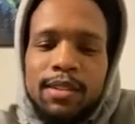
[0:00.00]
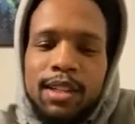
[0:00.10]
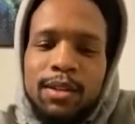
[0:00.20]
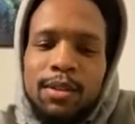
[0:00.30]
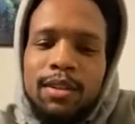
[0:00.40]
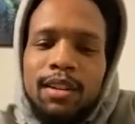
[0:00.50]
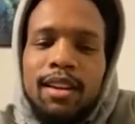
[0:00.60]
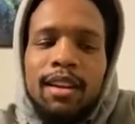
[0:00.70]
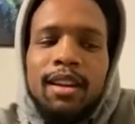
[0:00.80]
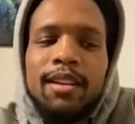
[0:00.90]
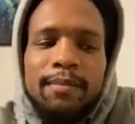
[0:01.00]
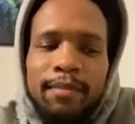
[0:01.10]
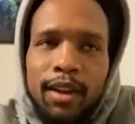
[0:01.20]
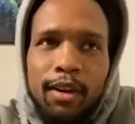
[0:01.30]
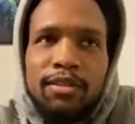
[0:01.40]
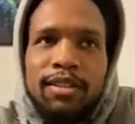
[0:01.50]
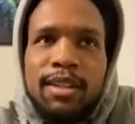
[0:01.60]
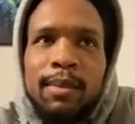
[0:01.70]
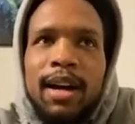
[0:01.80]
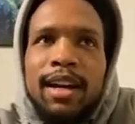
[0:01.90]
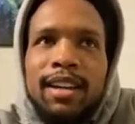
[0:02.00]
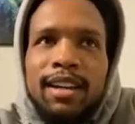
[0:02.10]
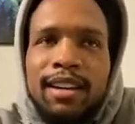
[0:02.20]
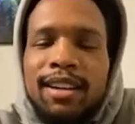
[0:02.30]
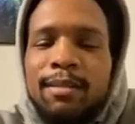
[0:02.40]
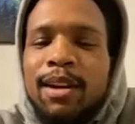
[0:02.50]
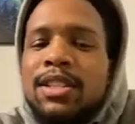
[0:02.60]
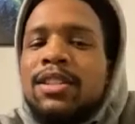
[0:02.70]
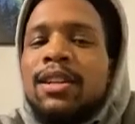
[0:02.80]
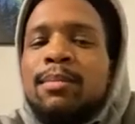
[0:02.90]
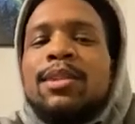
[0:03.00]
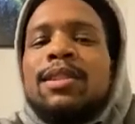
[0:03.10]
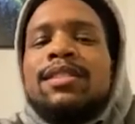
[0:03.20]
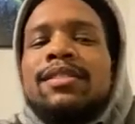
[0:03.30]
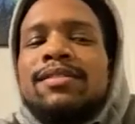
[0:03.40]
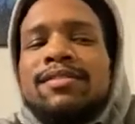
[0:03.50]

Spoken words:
So hopefully by March or April,